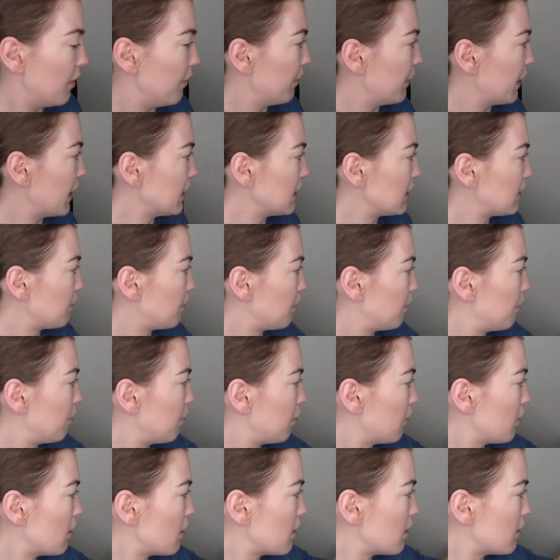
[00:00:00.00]
that's
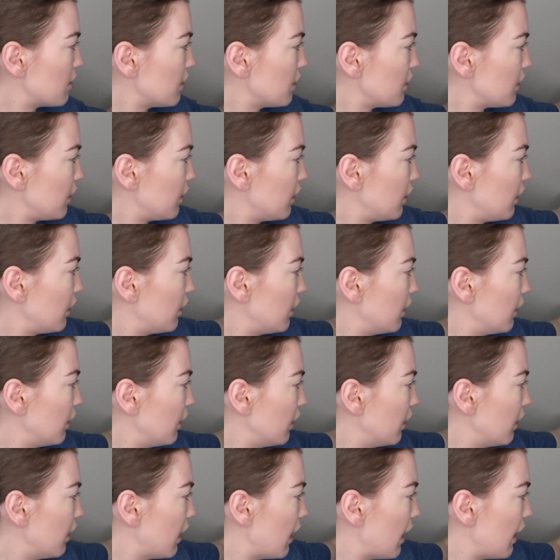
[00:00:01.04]

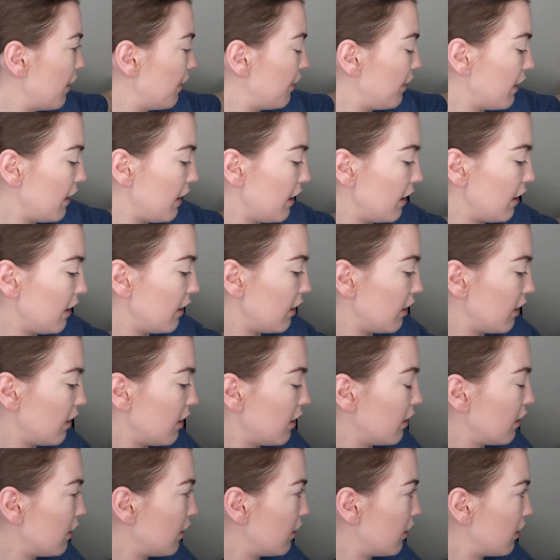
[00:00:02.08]
bronzer, and then
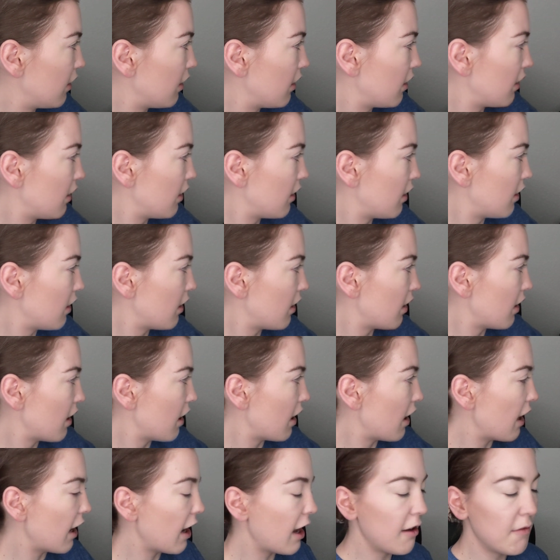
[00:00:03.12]

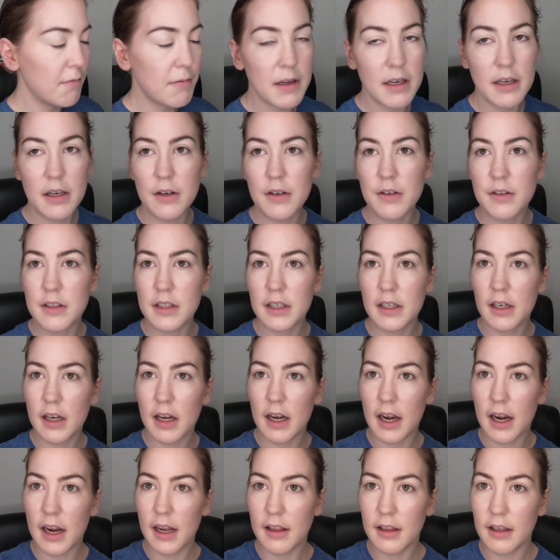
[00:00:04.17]
I've been using a
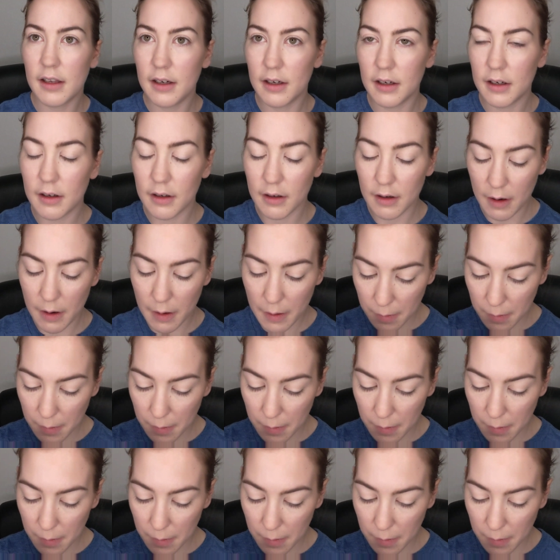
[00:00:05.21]
highlighter.